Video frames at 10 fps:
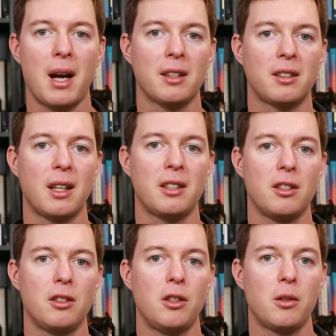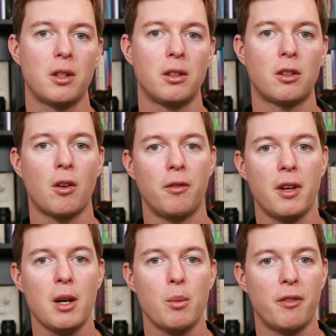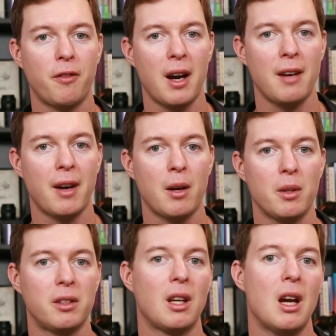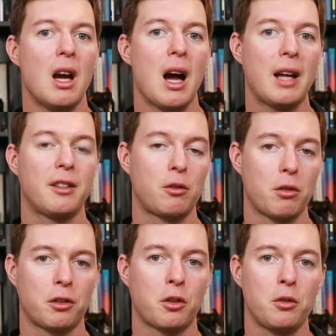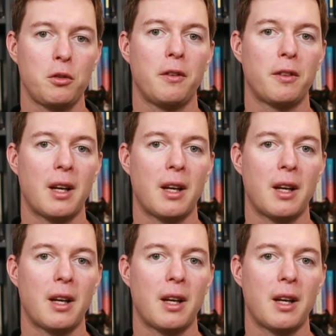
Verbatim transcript: pilot's license, you can convert with five hours and a cross country